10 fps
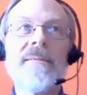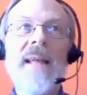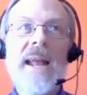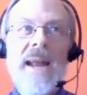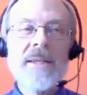
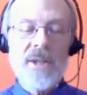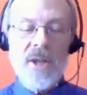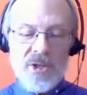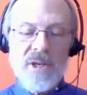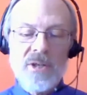that
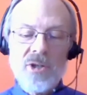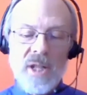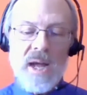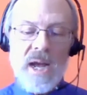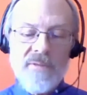execution in
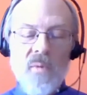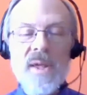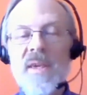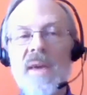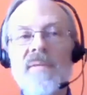July of
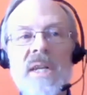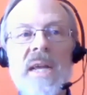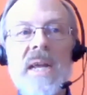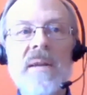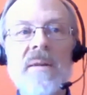
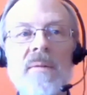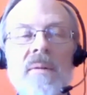2017